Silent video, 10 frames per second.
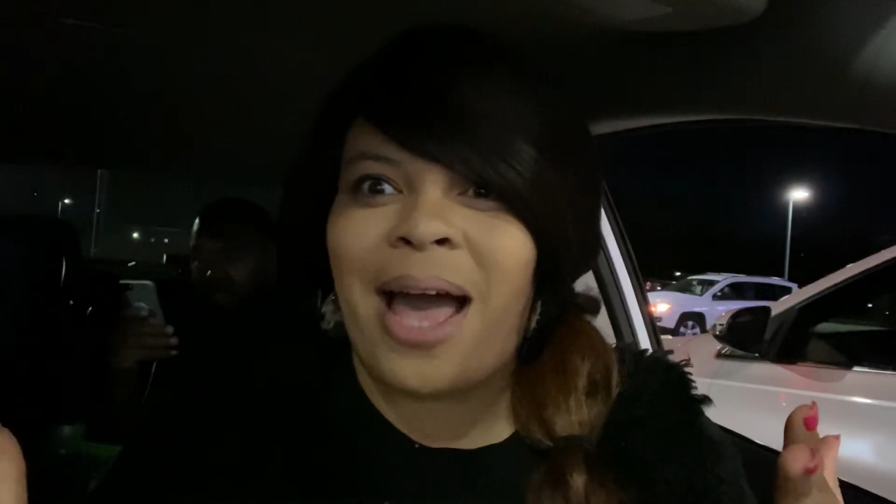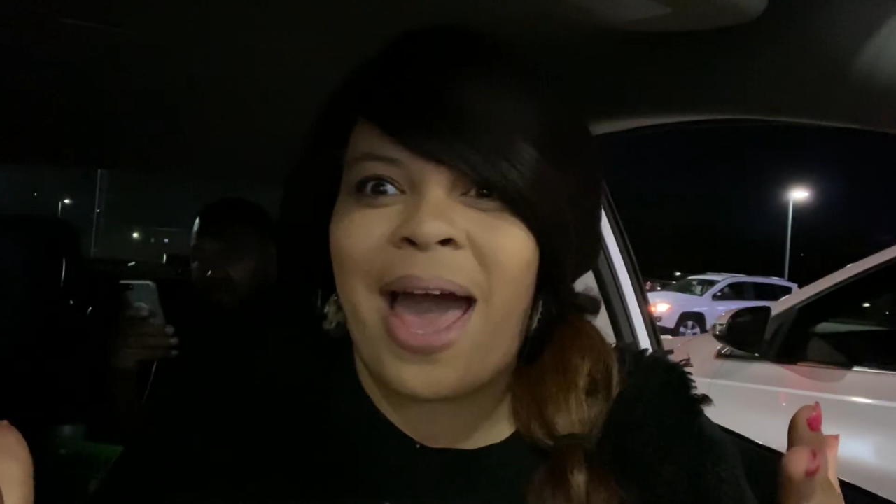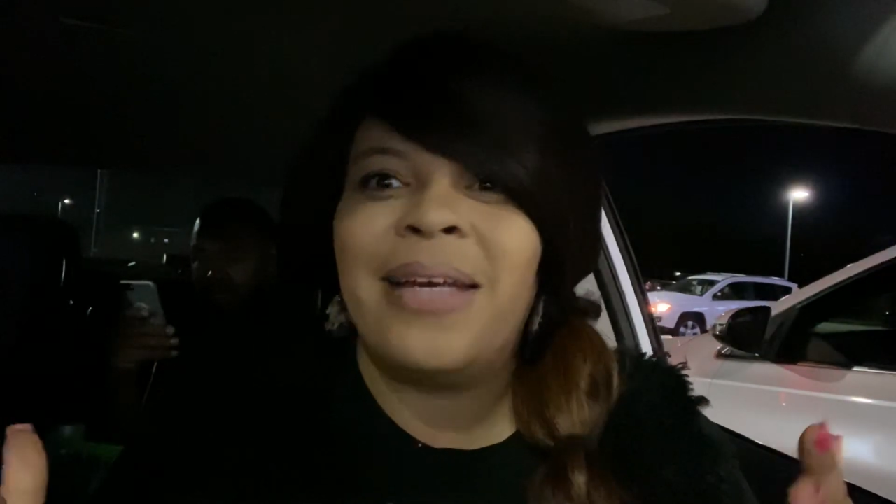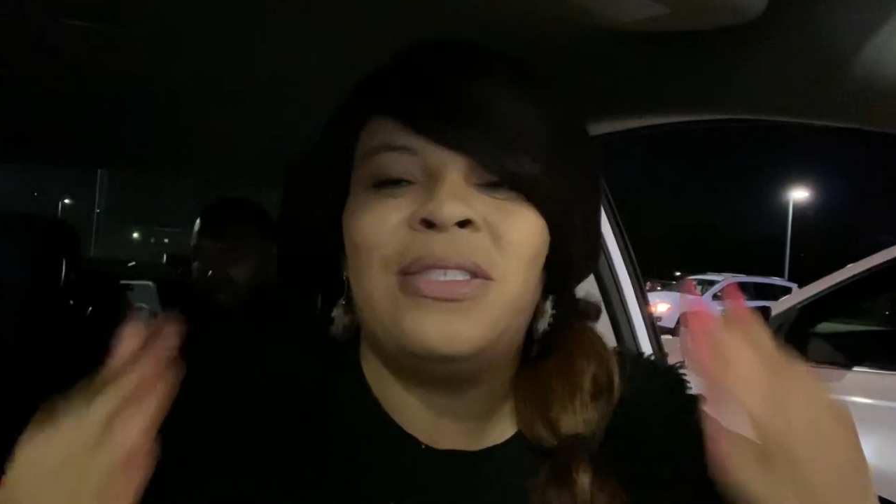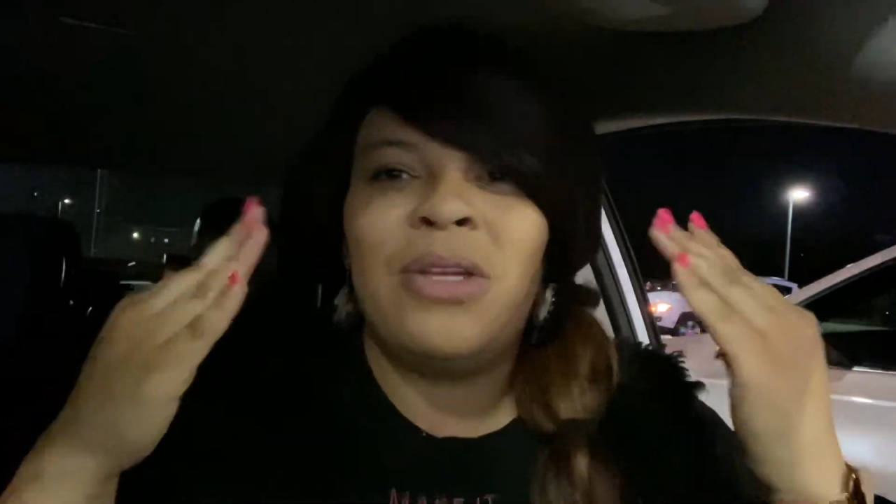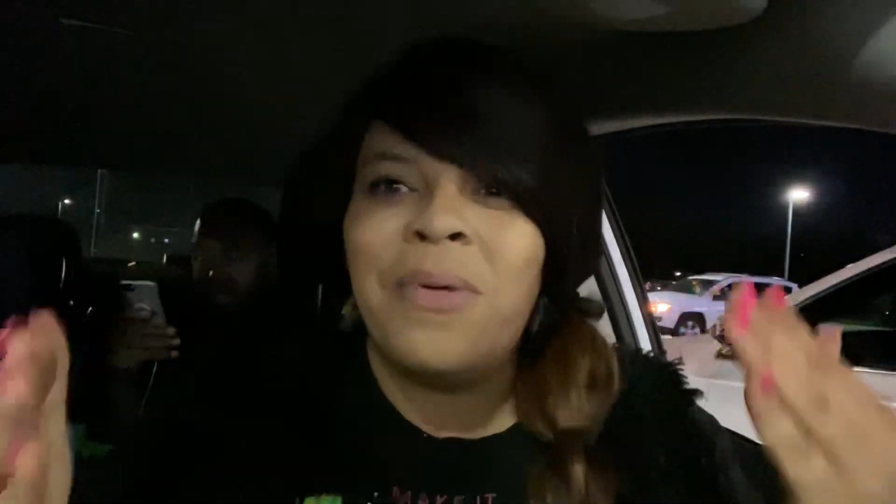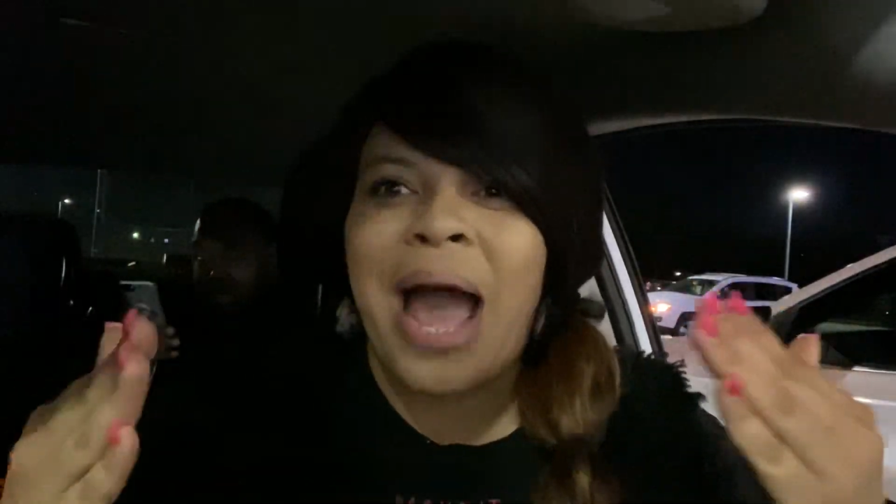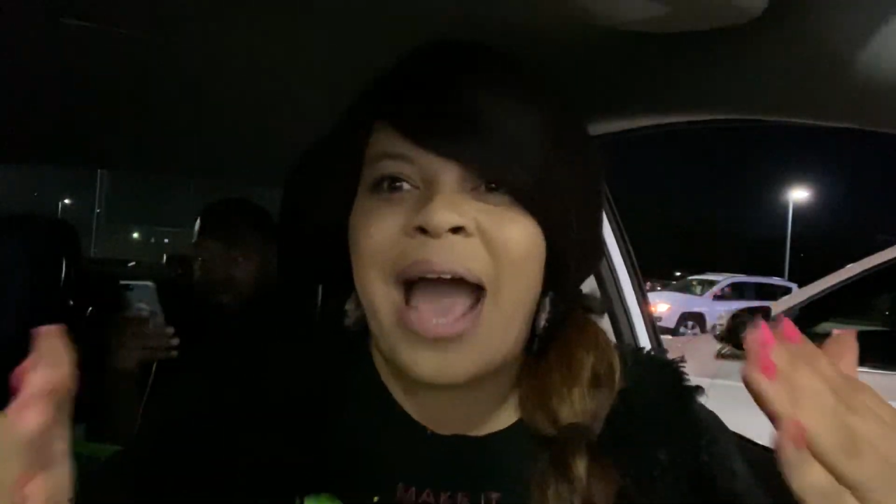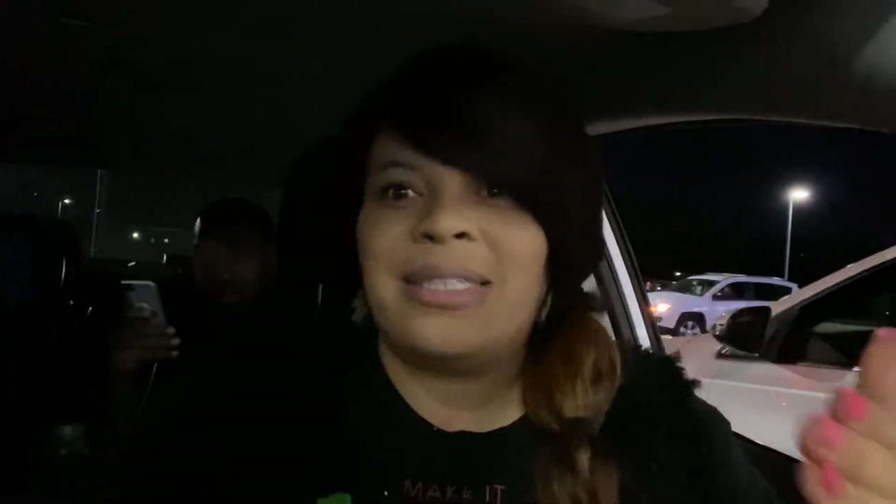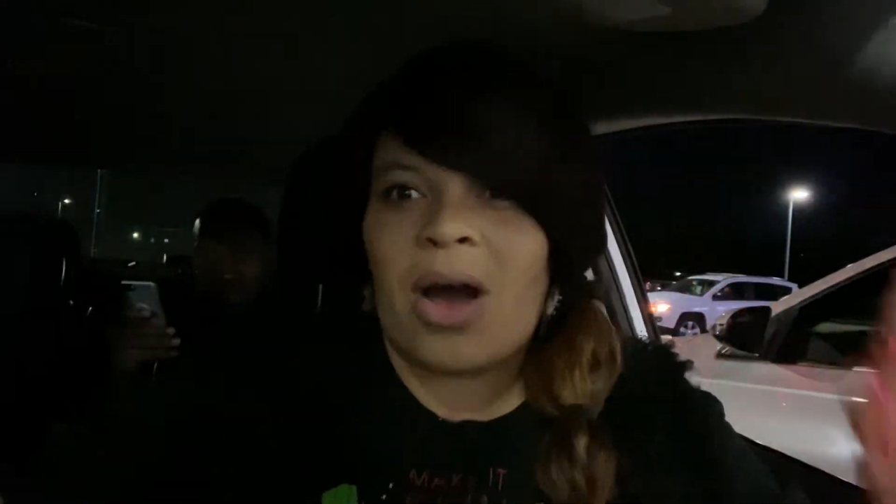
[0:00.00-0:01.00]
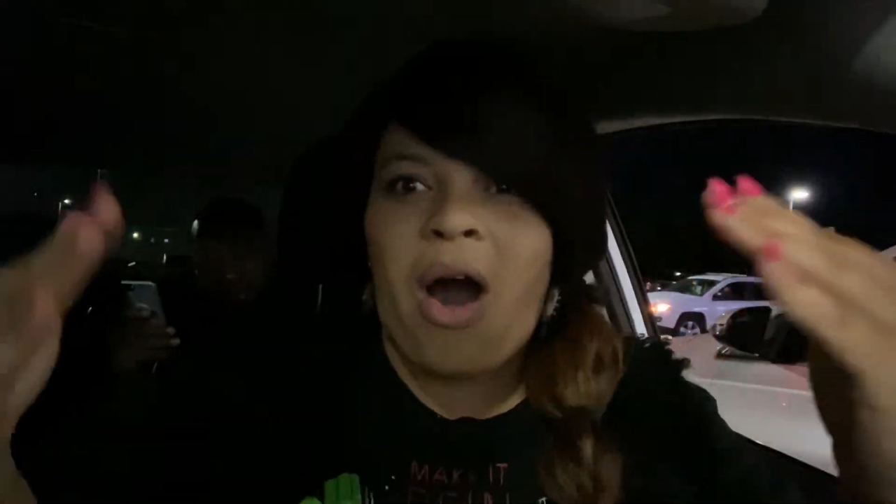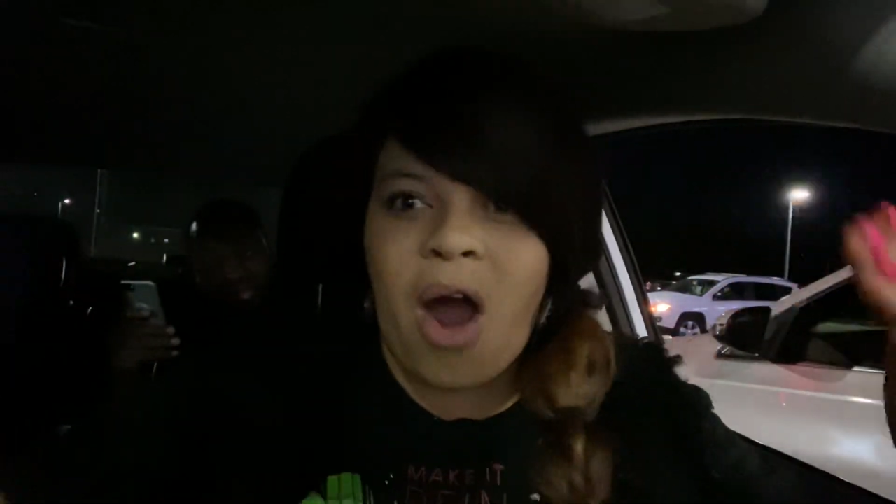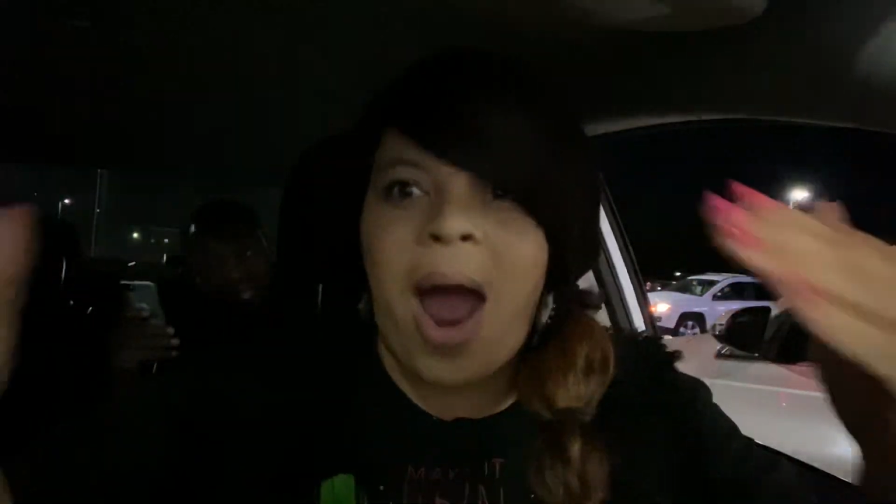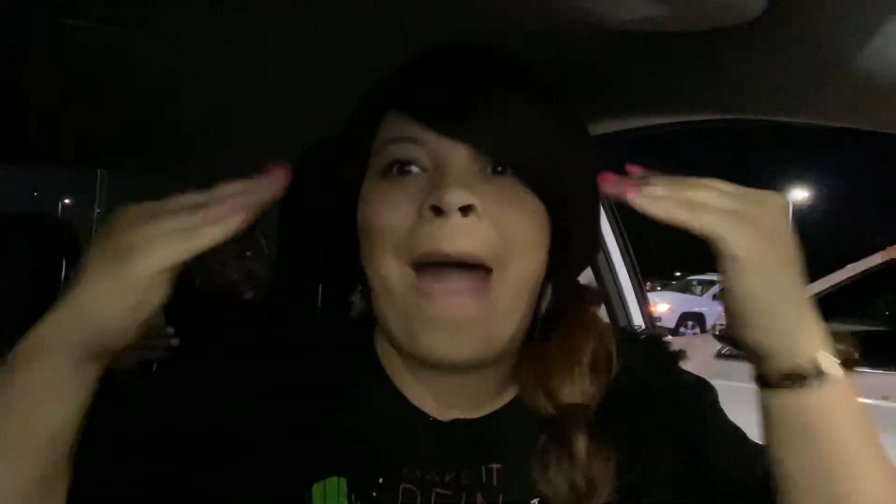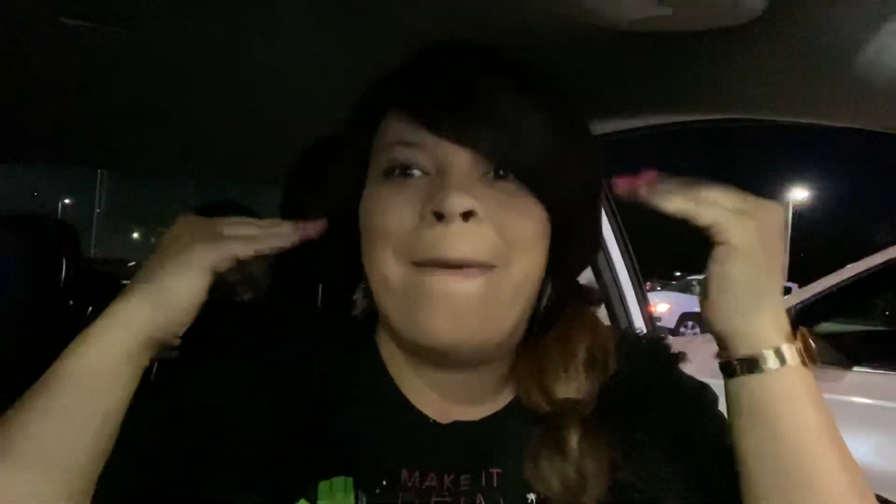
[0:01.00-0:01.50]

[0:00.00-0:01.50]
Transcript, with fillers: guys. You guys are